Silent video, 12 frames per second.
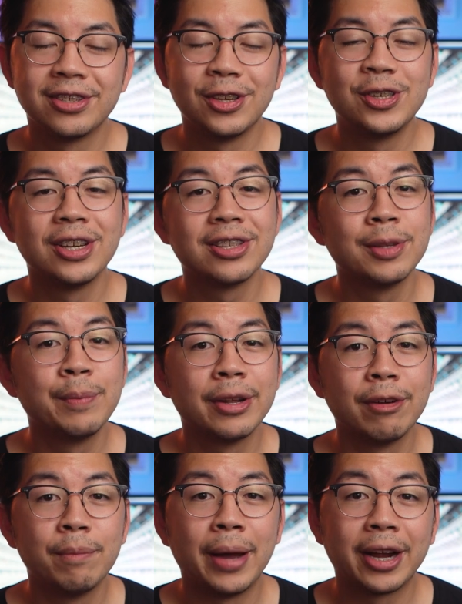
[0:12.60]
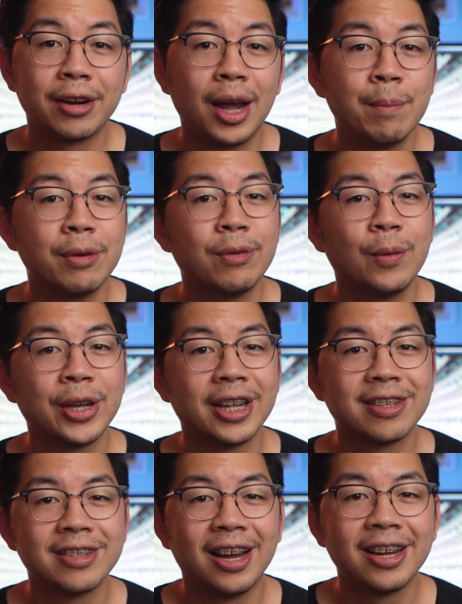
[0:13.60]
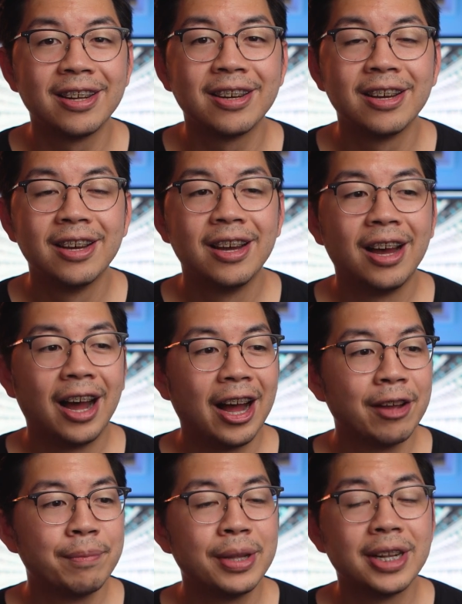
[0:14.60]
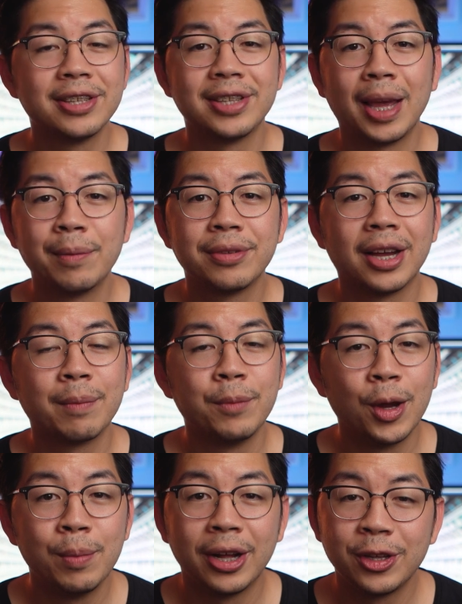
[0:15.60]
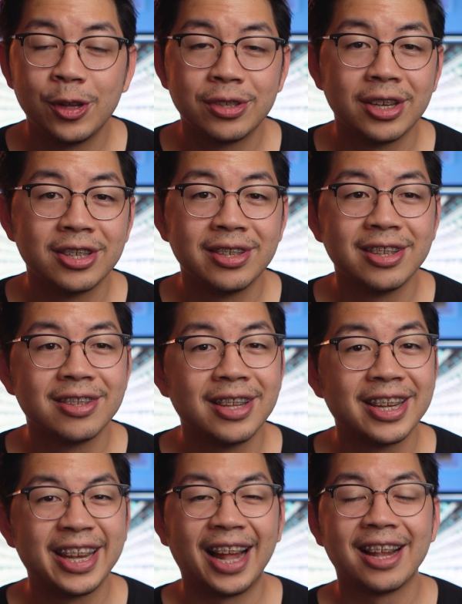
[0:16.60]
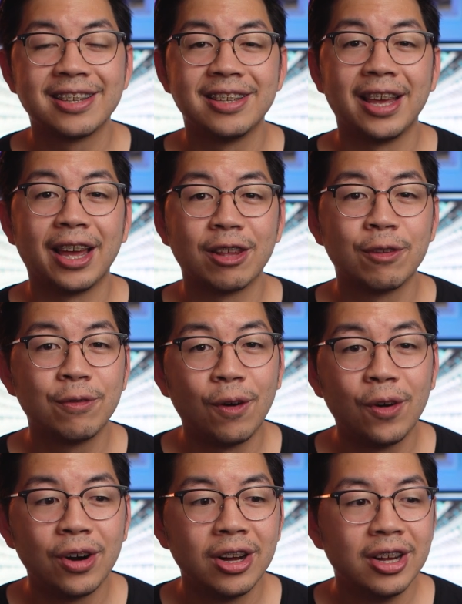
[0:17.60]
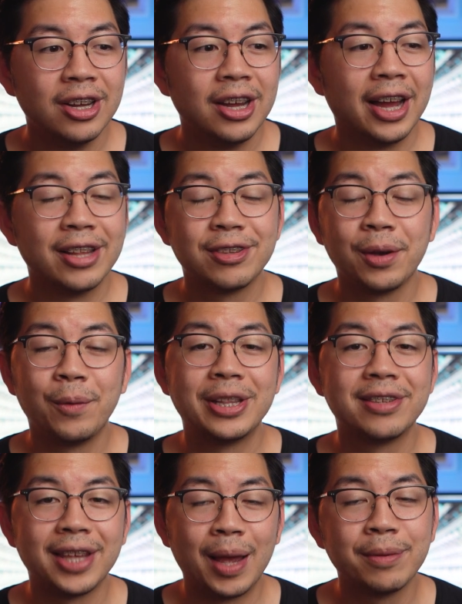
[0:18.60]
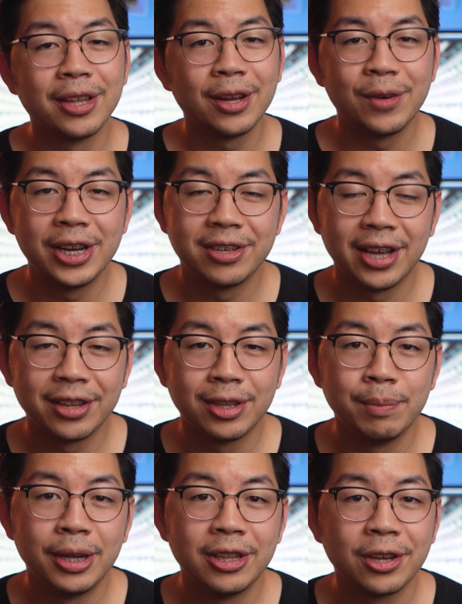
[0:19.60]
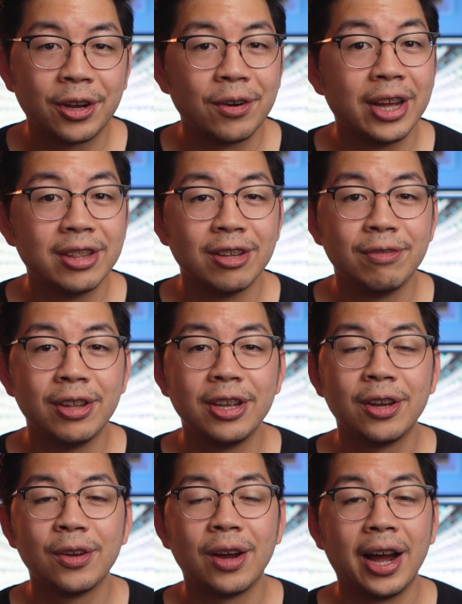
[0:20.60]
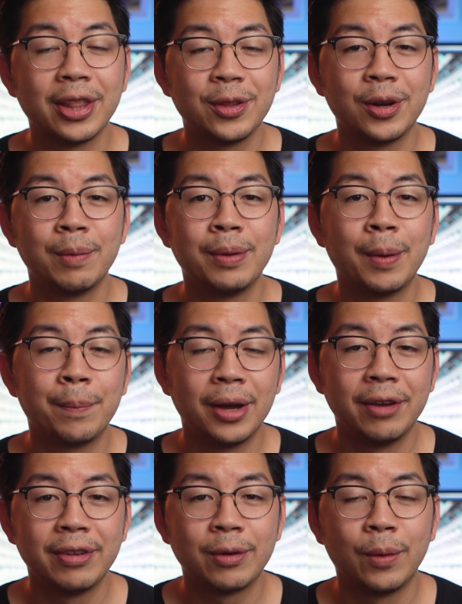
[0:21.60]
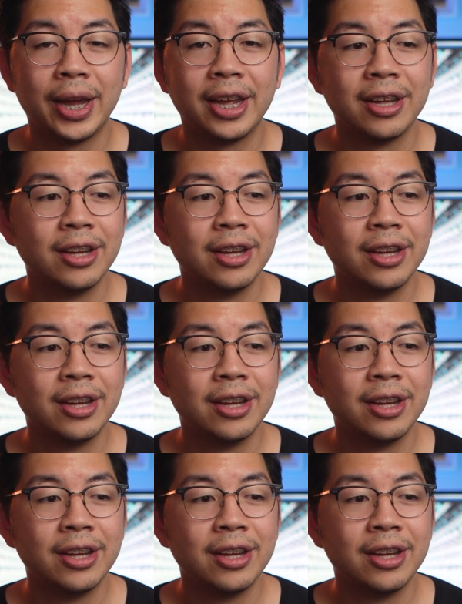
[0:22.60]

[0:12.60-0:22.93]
So just a bit of a background before we get started. I've been a Samsung mobile user since the Galaxy S4, and so when Samsung reached out to me to create this video, I thought it'd be a perfect way